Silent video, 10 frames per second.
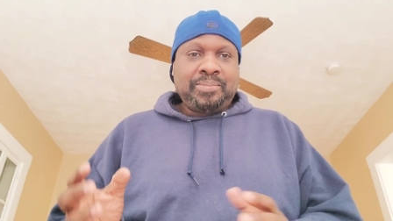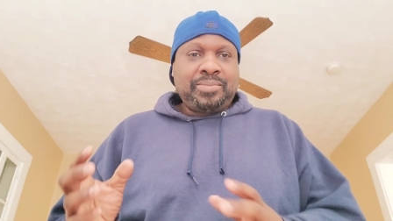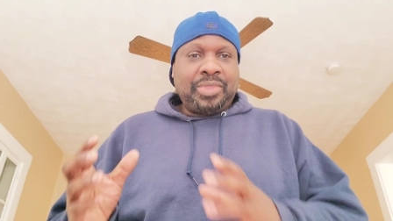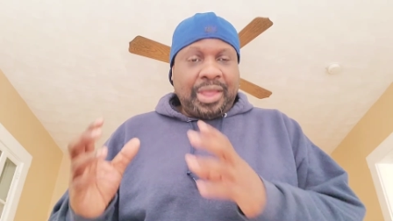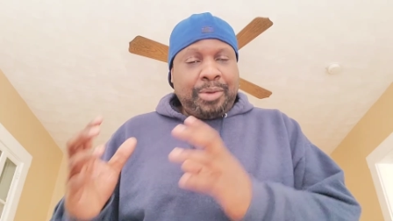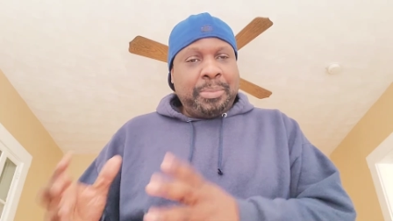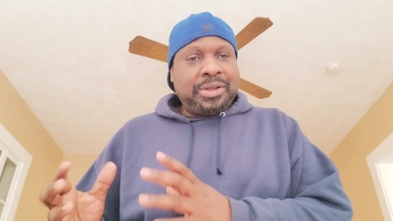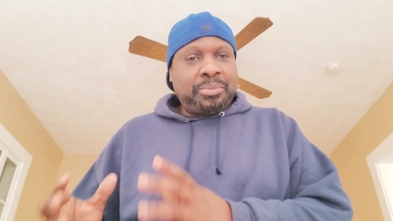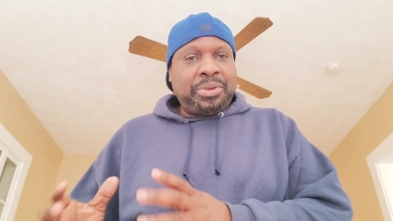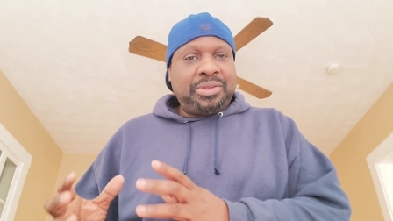Now I'm
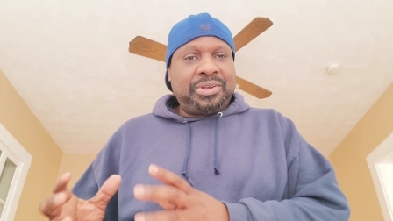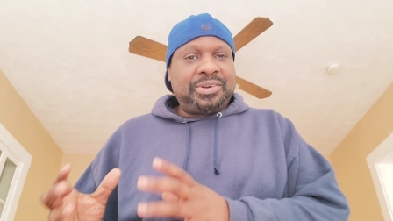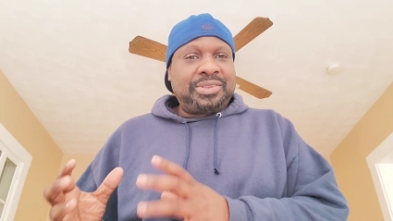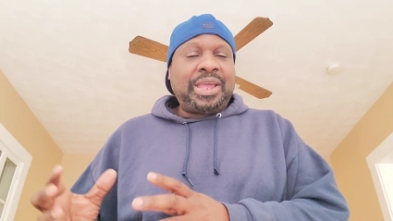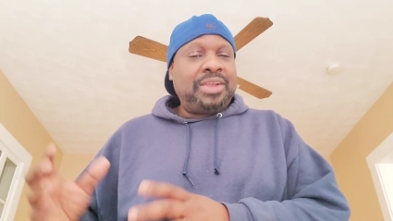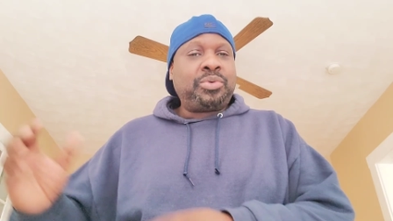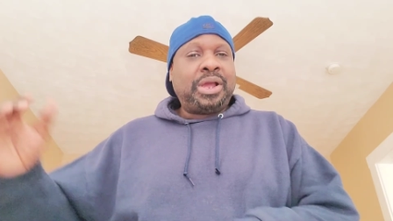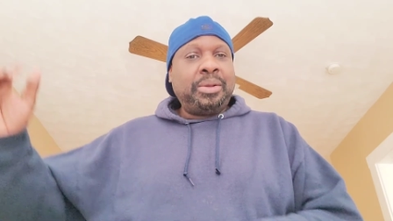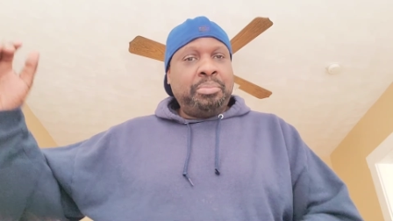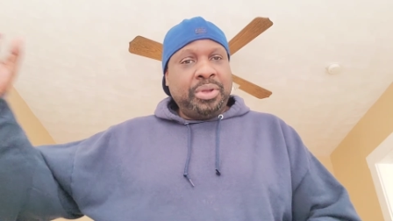about to be to the stage where I
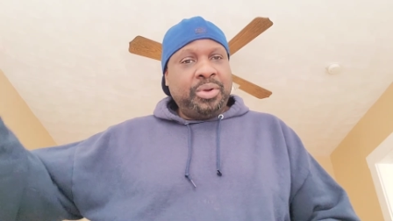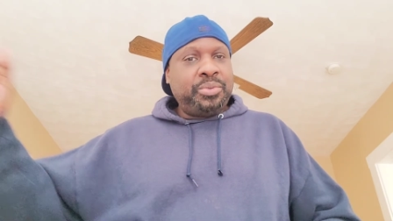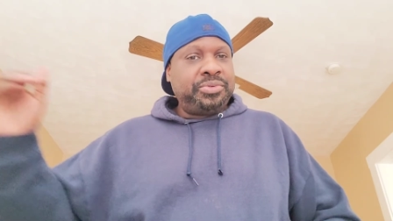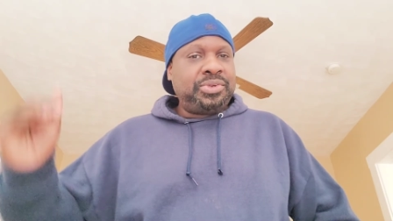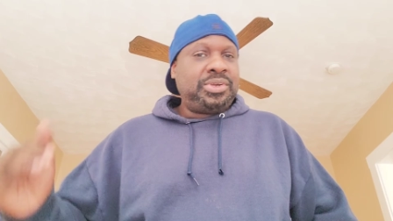can build